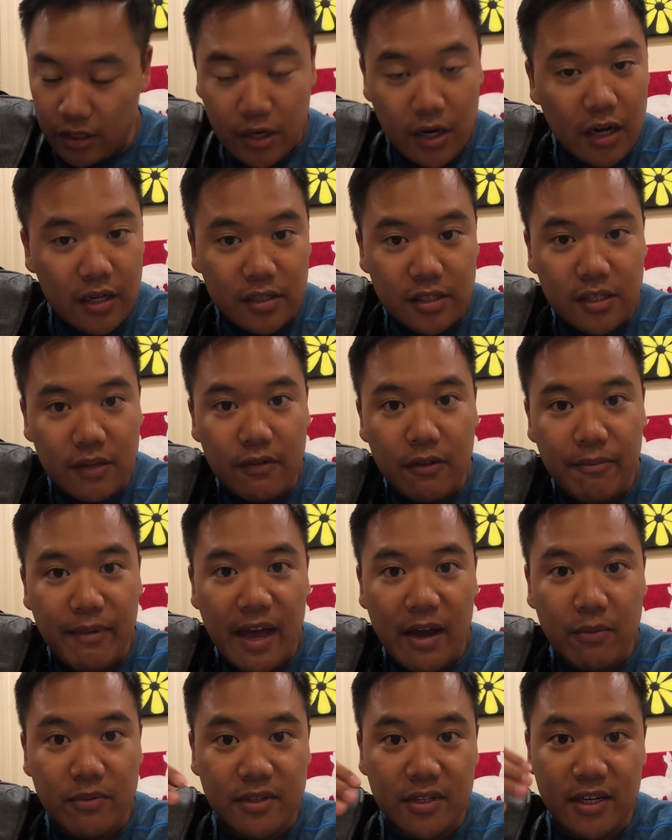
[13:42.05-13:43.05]
guts of the
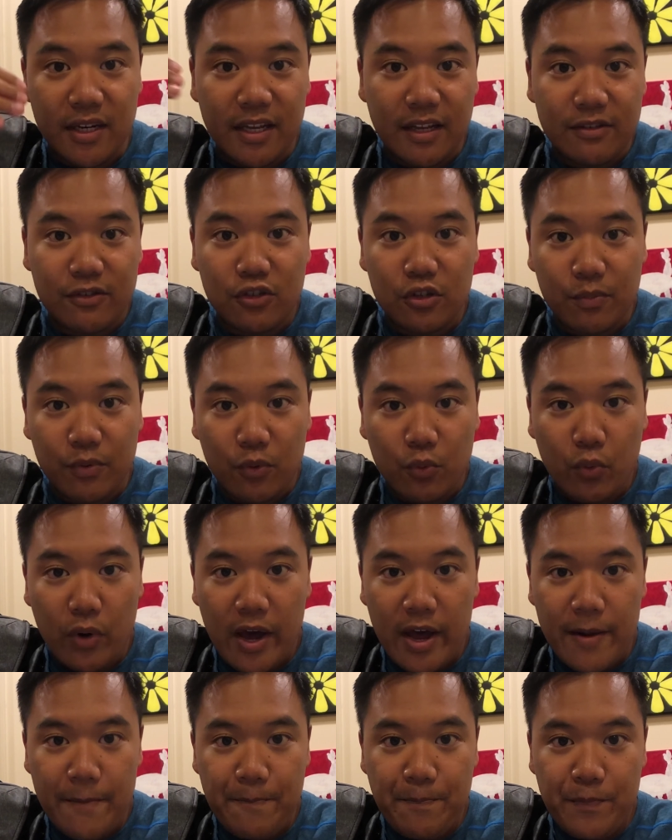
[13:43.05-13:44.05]
bag was gonna get super
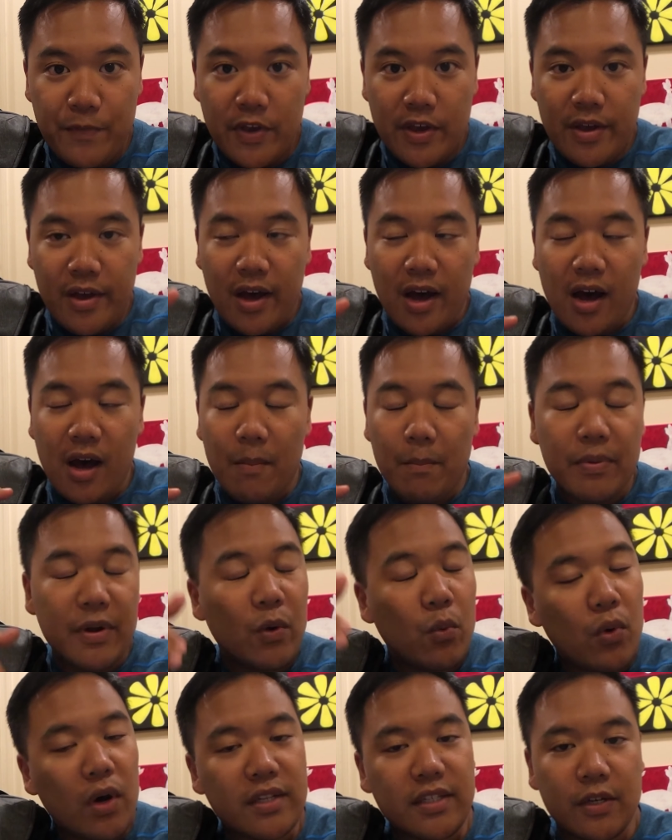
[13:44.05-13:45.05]
wet, but it
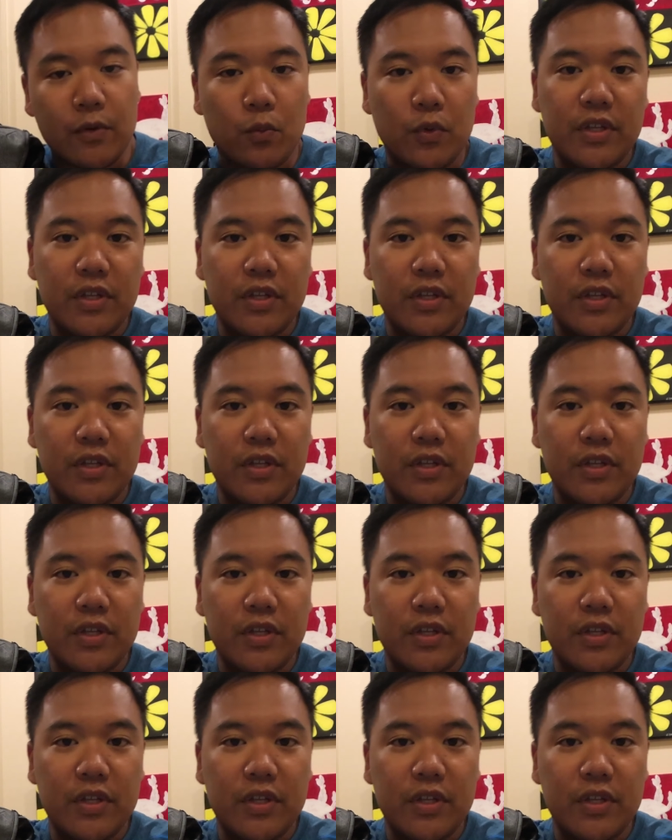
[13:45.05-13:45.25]
wasn't.